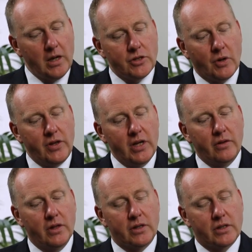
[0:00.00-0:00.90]
So I
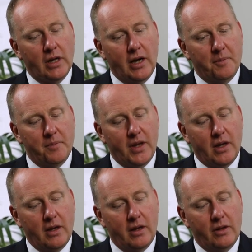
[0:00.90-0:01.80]
think that
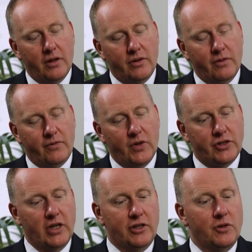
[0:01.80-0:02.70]
the
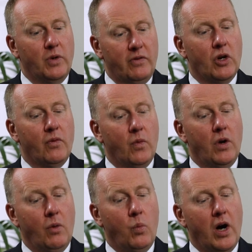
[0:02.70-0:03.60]
first thing is that we've got
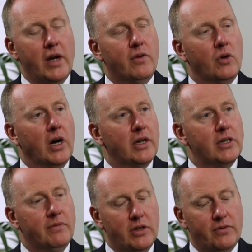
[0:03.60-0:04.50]
a wide
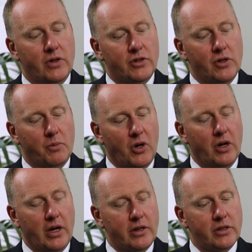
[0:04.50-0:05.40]
variety of different sort of
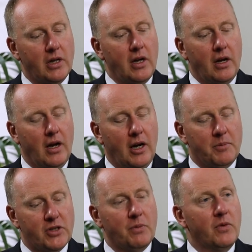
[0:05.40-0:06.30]
products,
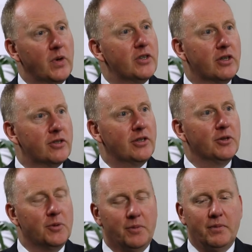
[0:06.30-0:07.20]
some of which are
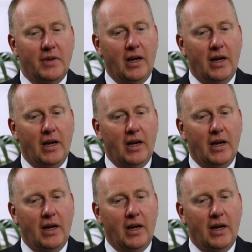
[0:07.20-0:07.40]
still